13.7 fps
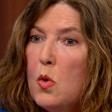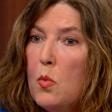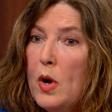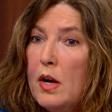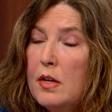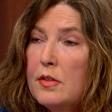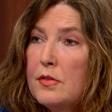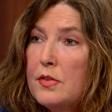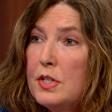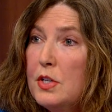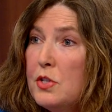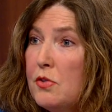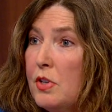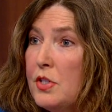Well,
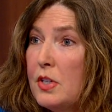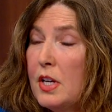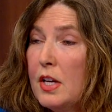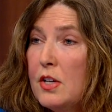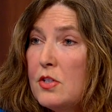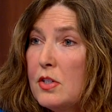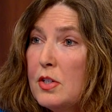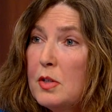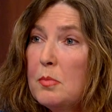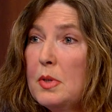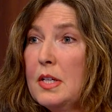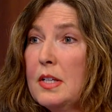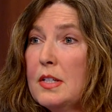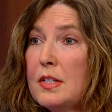teacher education could
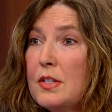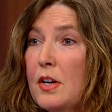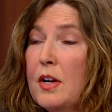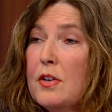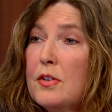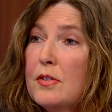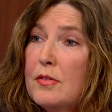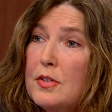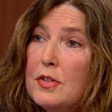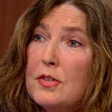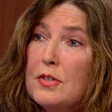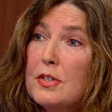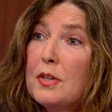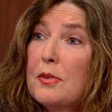be an entire
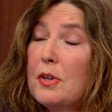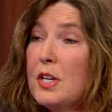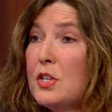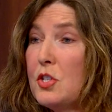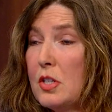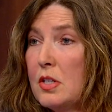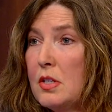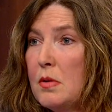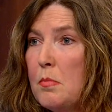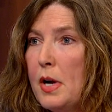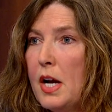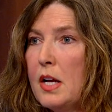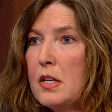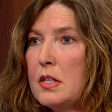generation,
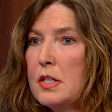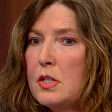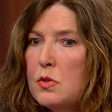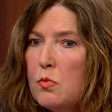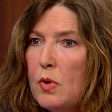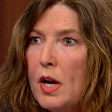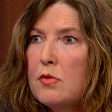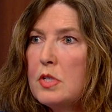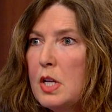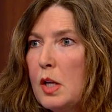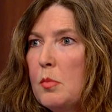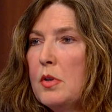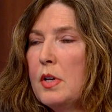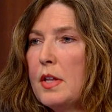but this
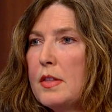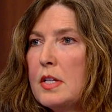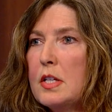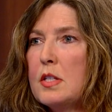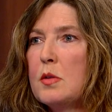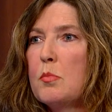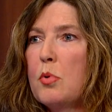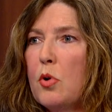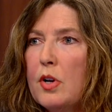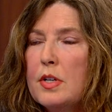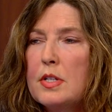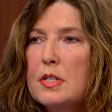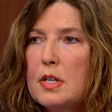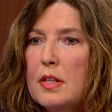roundtable I think is important.